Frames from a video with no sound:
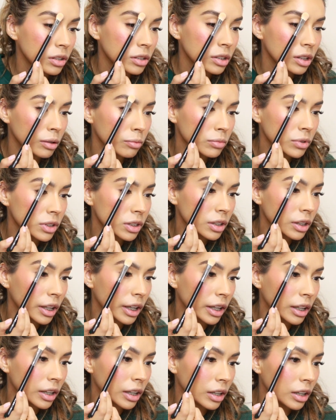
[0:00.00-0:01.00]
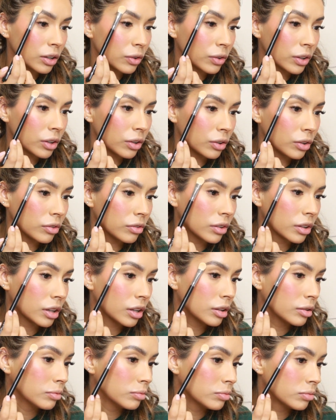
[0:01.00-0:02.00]
So I'm just lightly going over
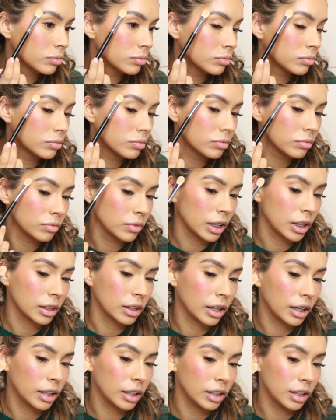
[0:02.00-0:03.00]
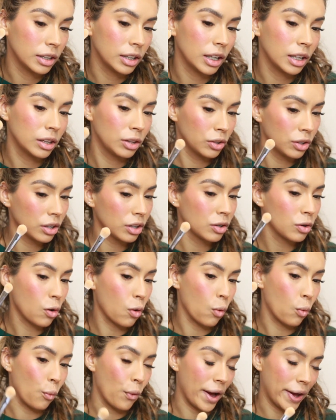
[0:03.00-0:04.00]
them like that, and they look
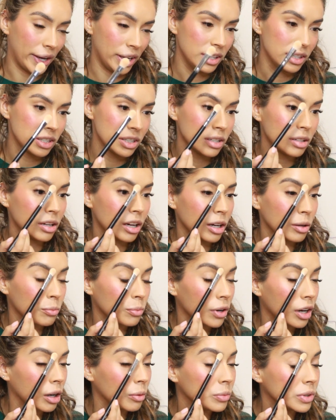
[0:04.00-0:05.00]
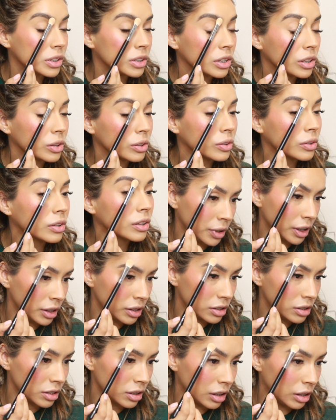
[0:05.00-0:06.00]
white, promise you,
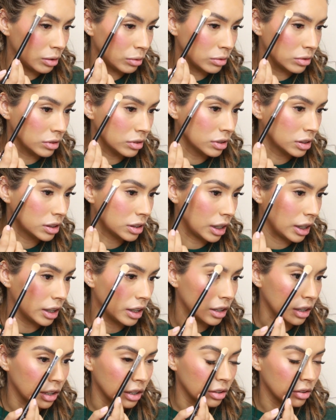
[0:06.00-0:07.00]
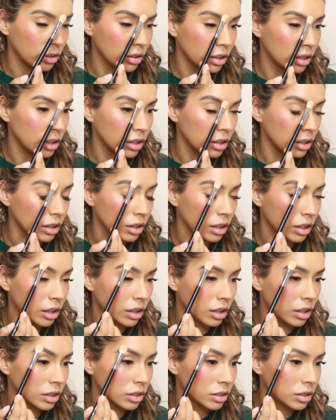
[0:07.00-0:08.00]
but it will set and look a
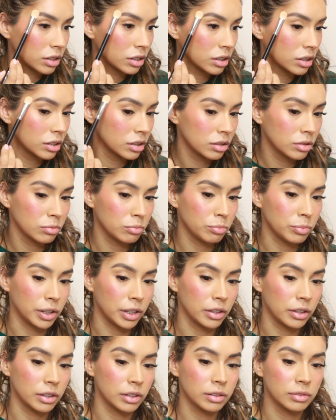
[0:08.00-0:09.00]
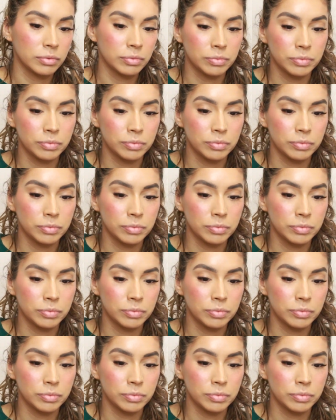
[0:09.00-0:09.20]
lot better.